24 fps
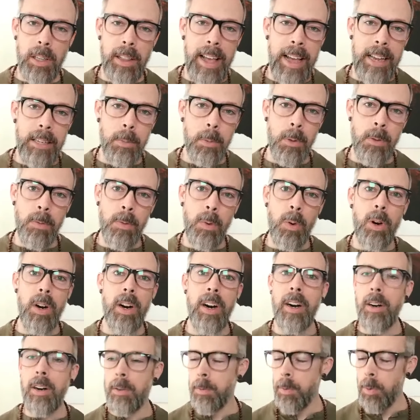class
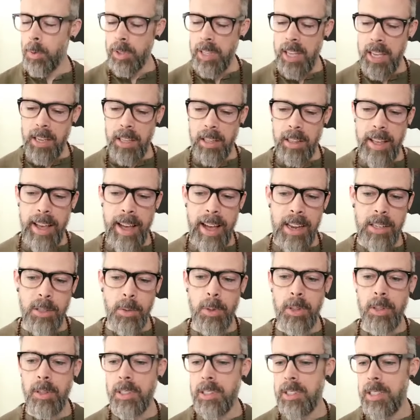before, a full day
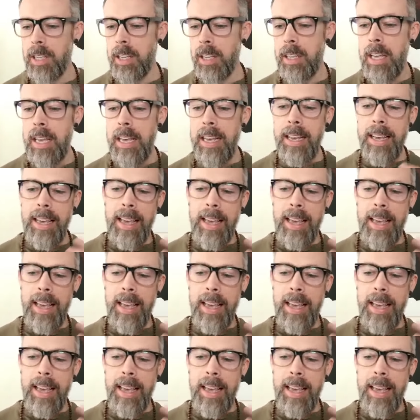class, whether it's a